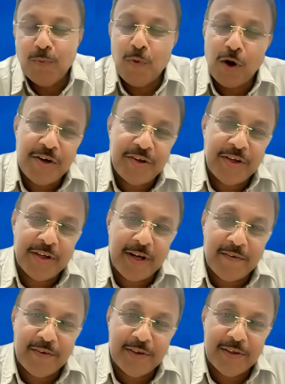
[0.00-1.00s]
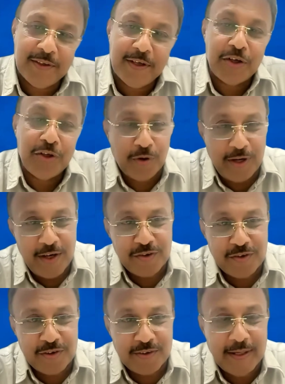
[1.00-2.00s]
volunteer hour,
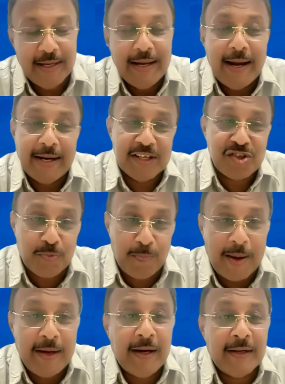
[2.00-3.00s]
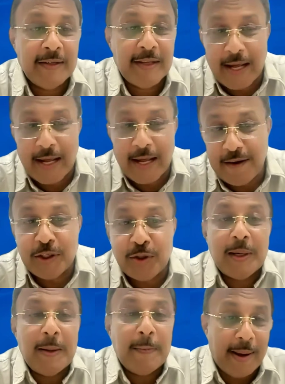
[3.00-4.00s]
donation, and the smile and the life
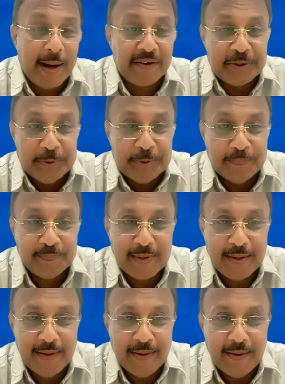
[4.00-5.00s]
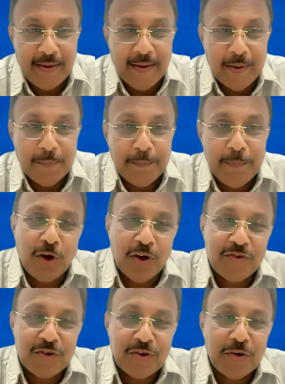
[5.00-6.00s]
that you impacted.
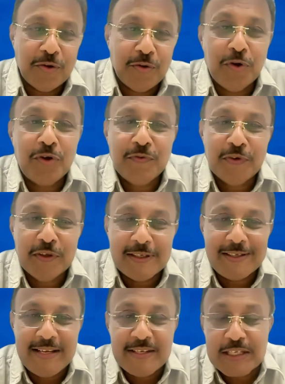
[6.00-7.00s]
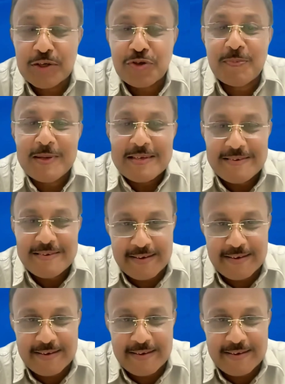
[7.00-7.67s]
because good work deserves to be